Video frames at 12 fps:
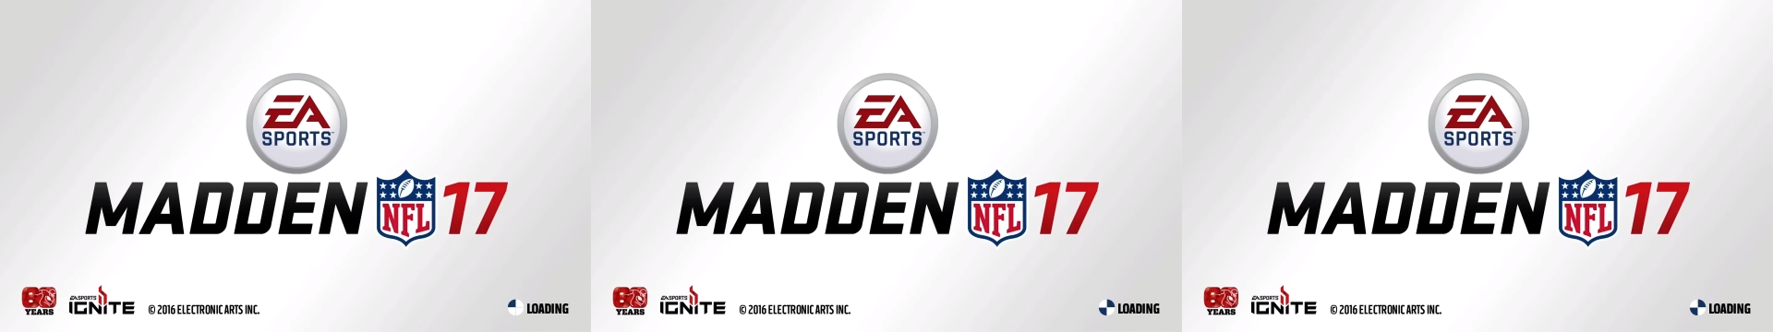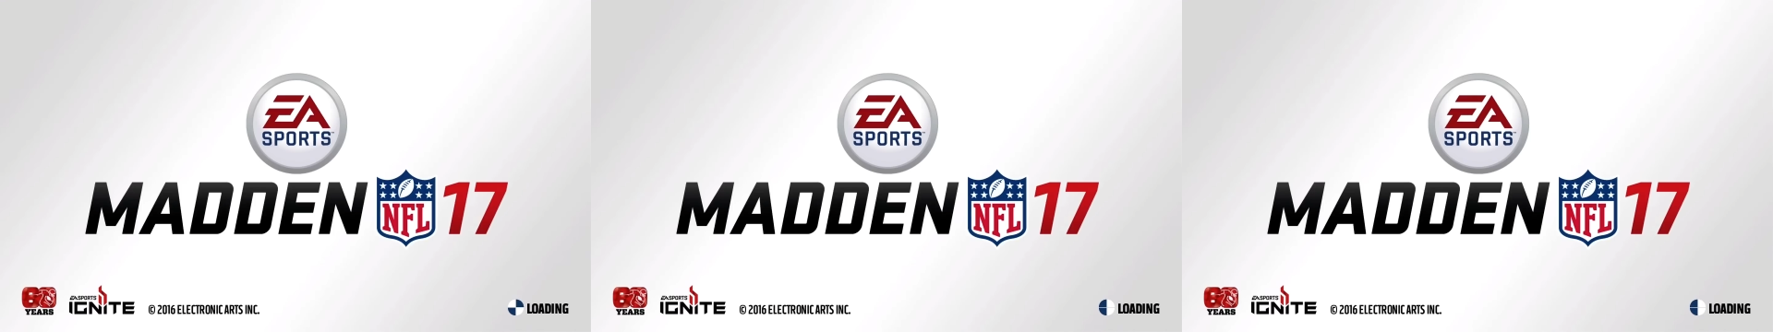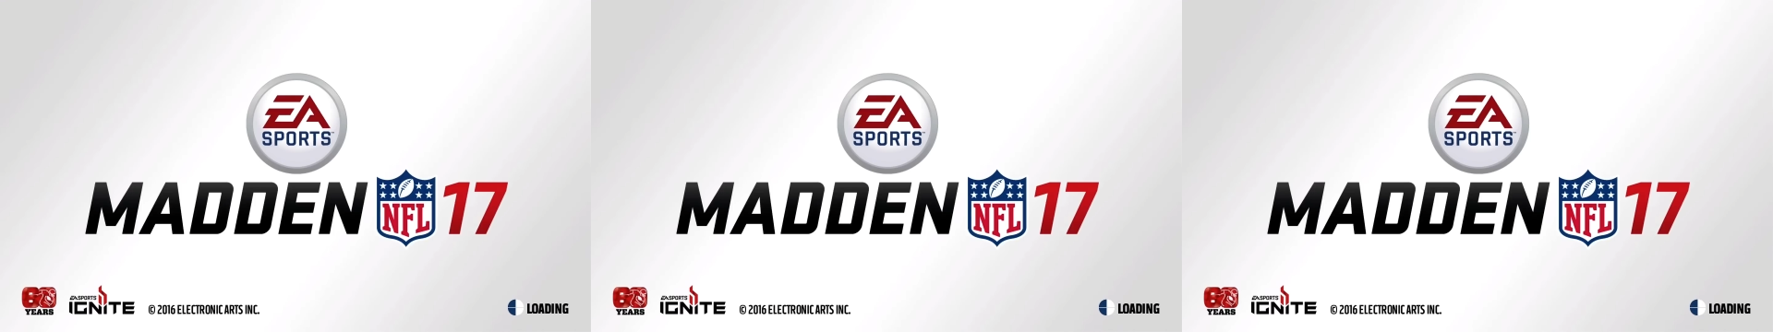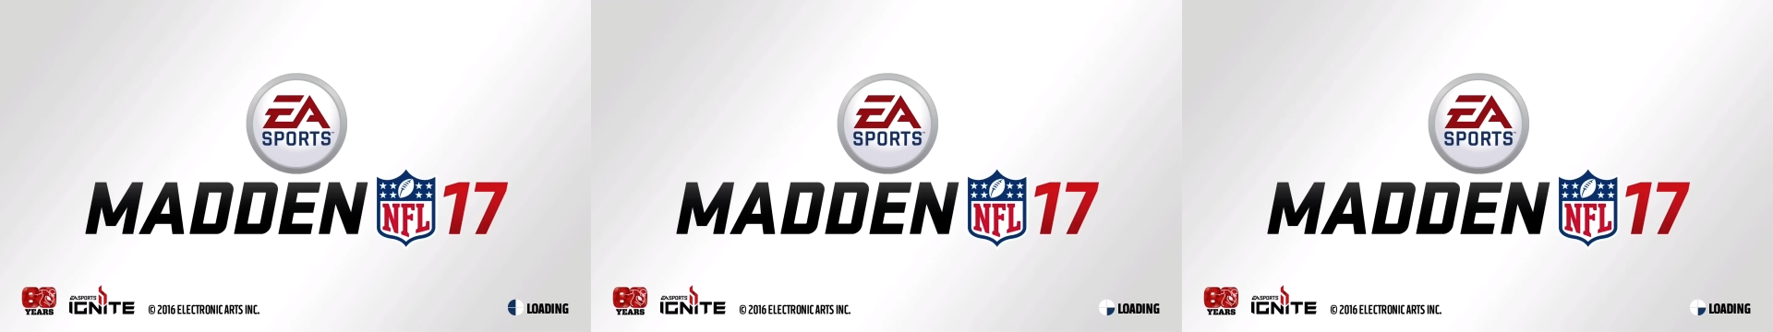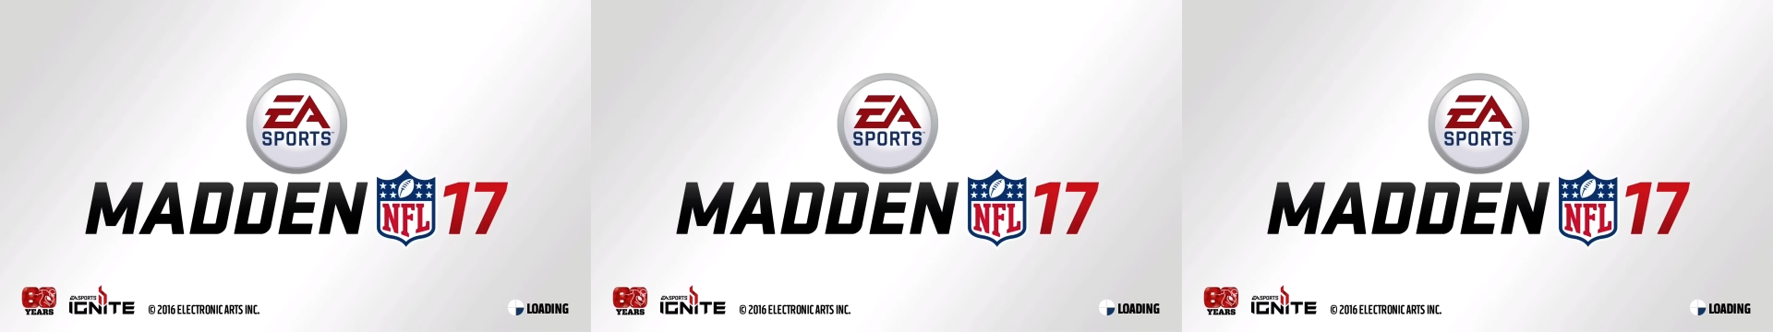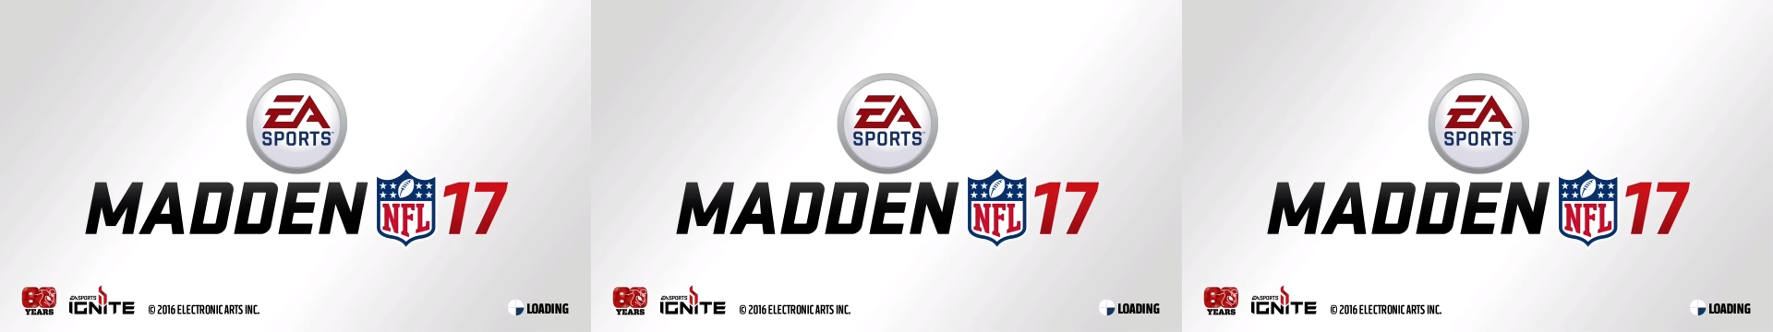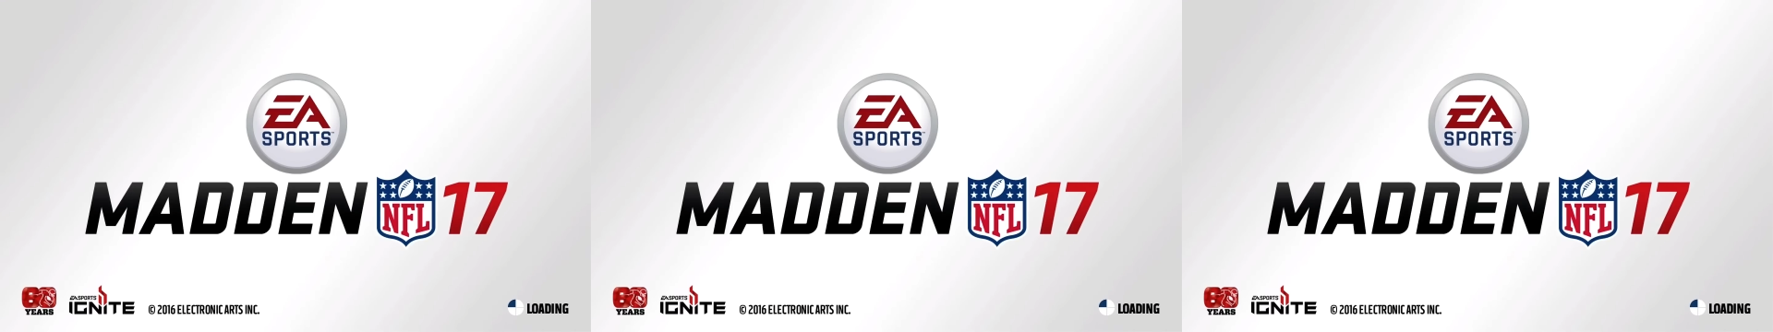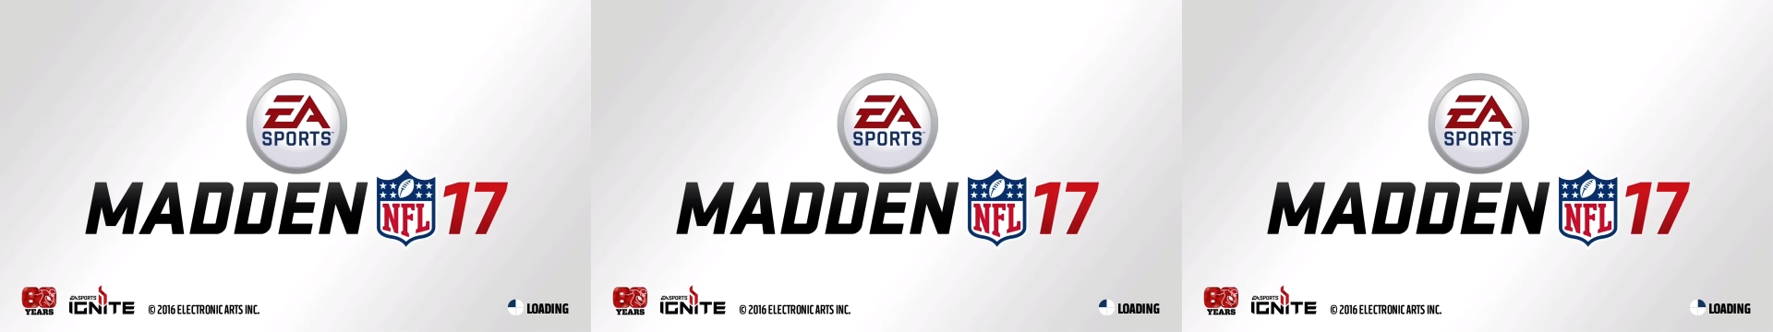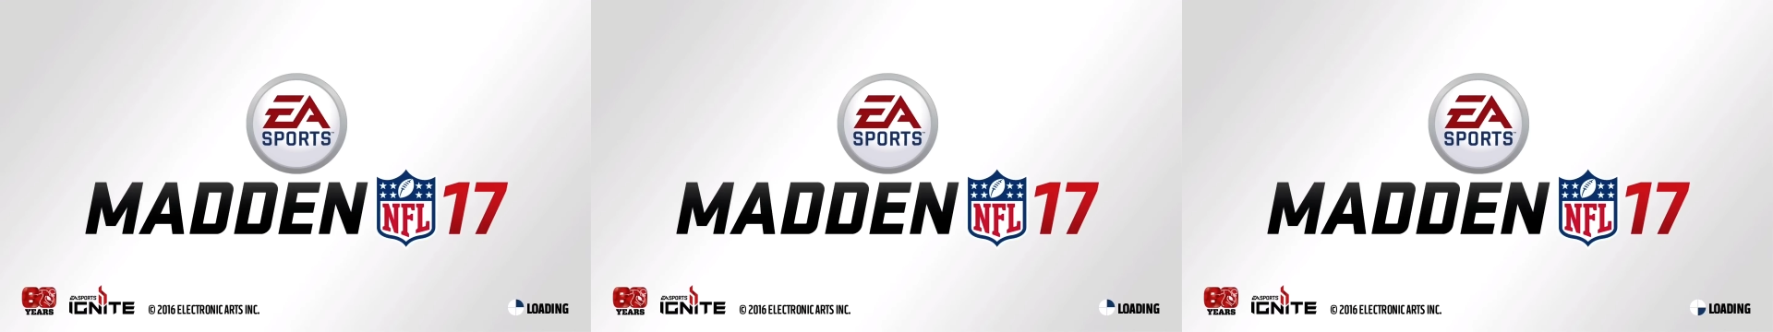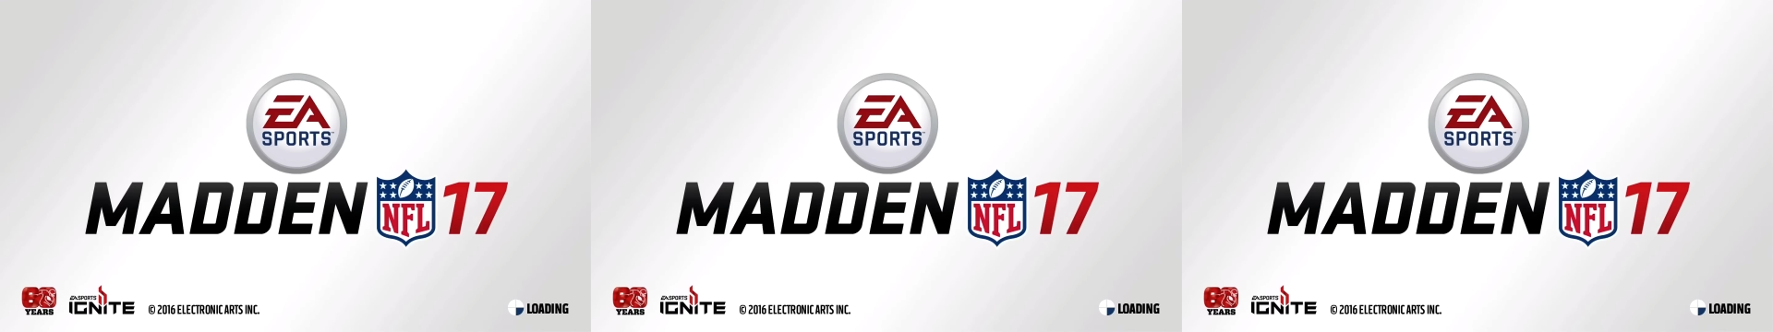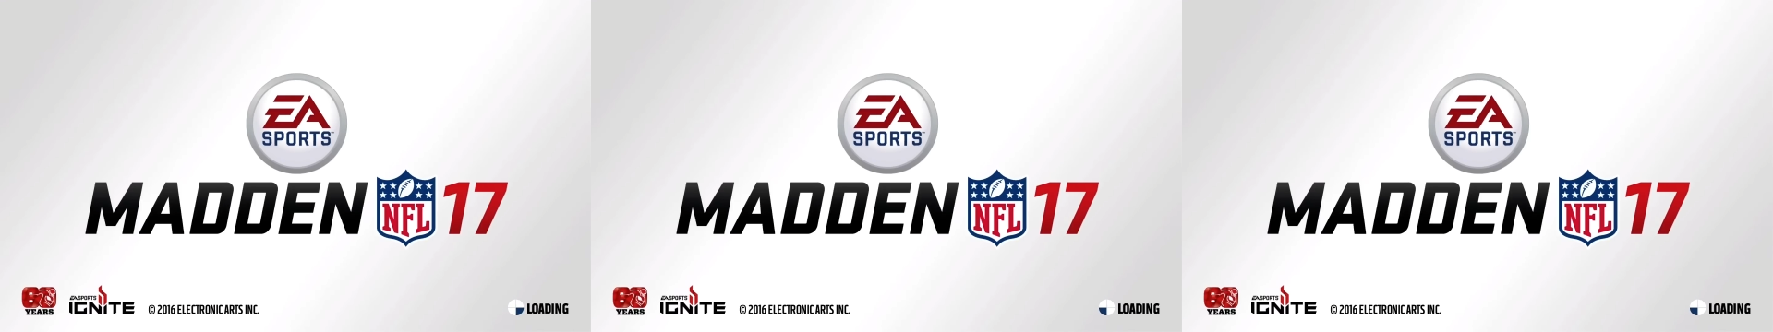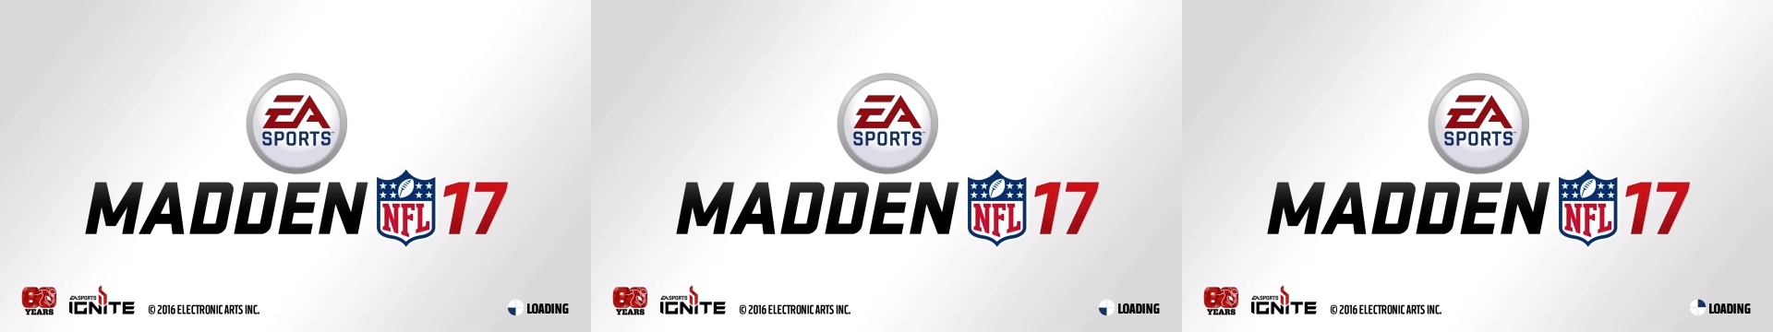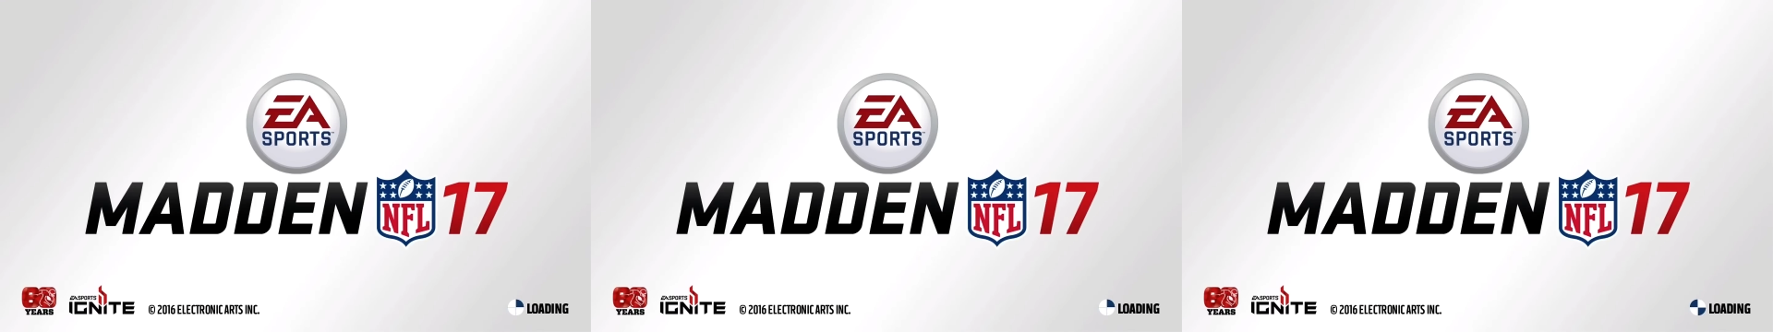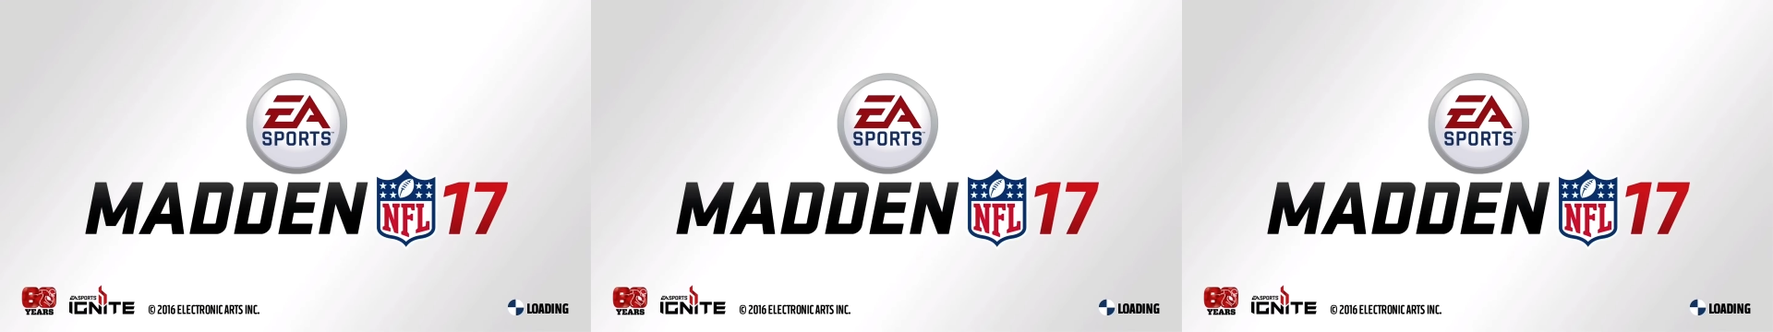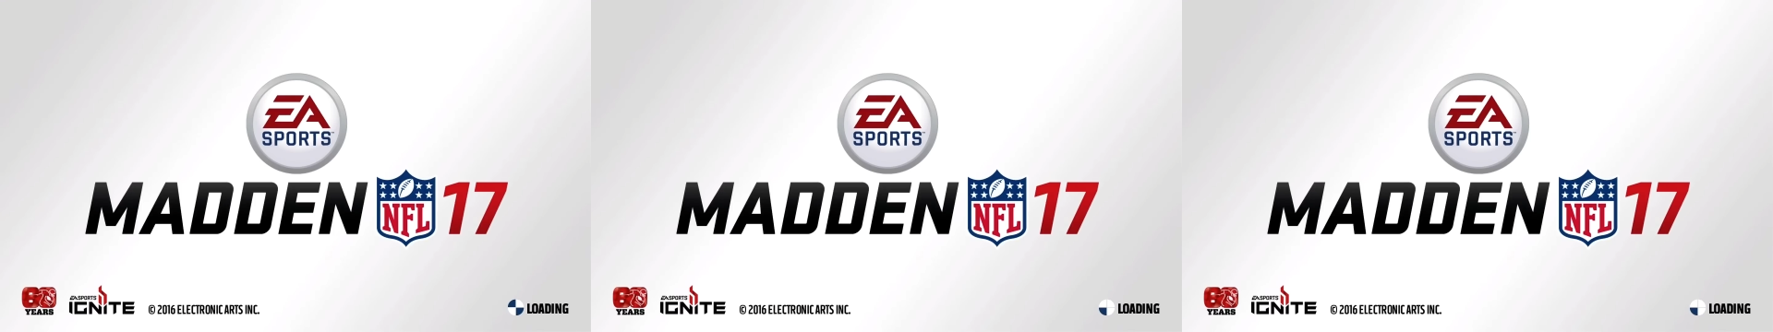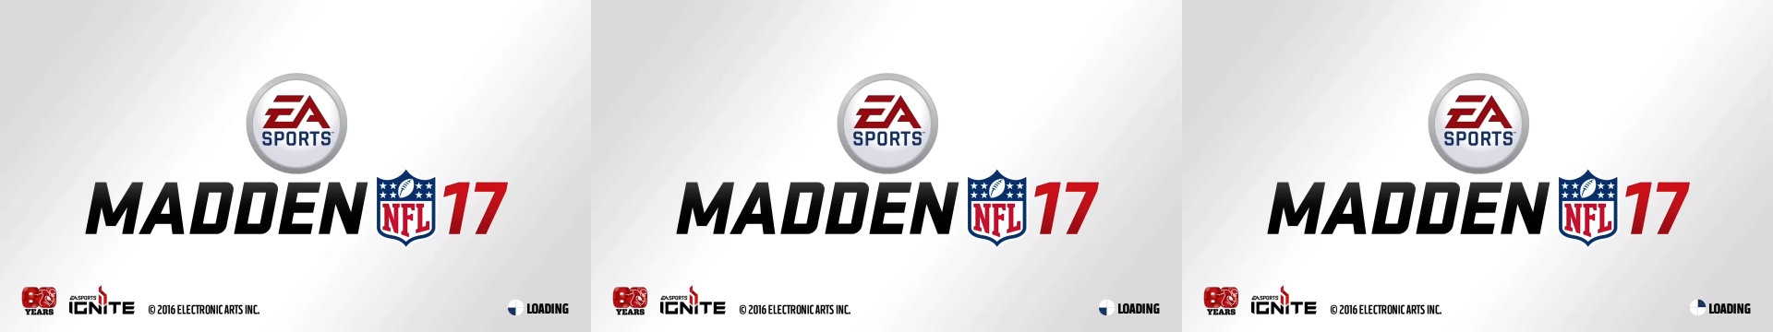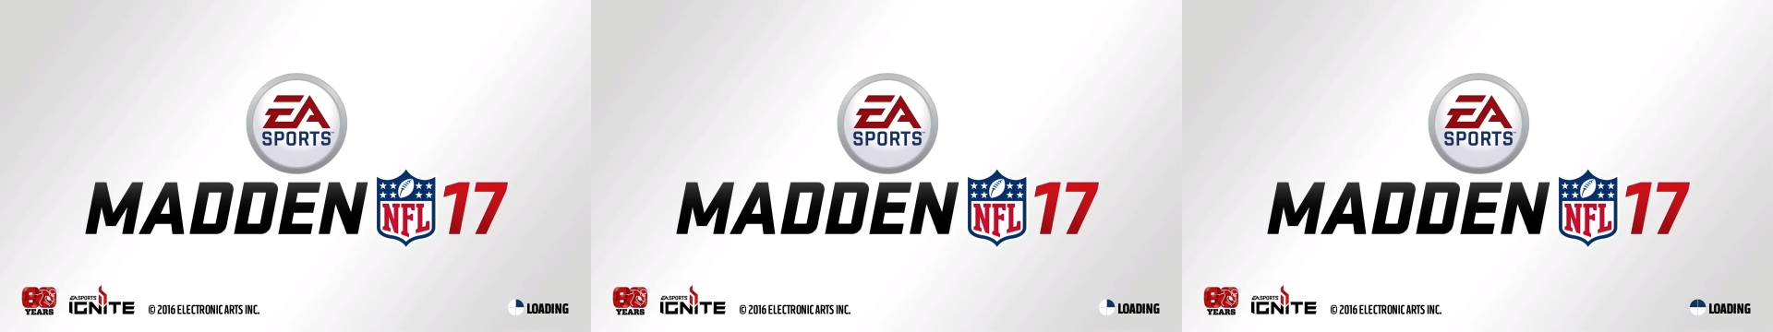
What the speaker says: No face is visible, so there are no lips to read.